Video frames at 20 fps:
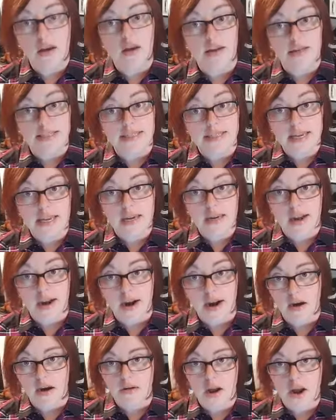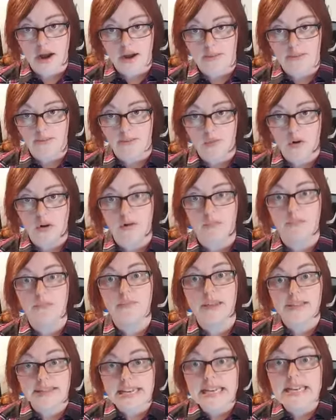on skincare, or
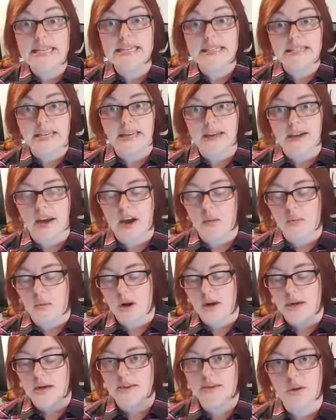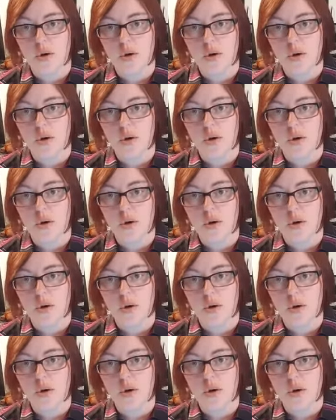it's in skincare products.